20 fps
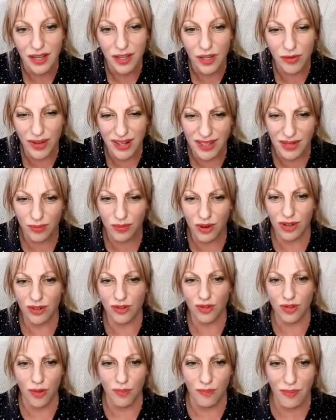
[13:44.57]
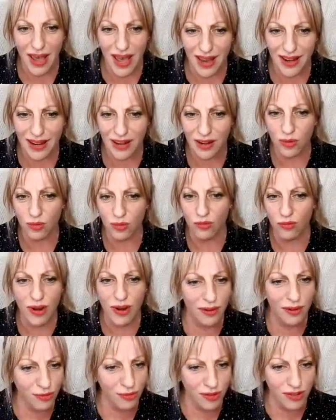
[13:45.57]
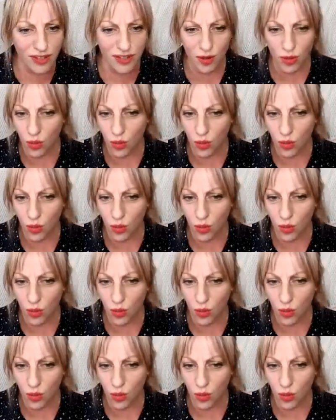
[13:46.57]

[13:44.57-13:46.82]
you've had some real dramatic rifts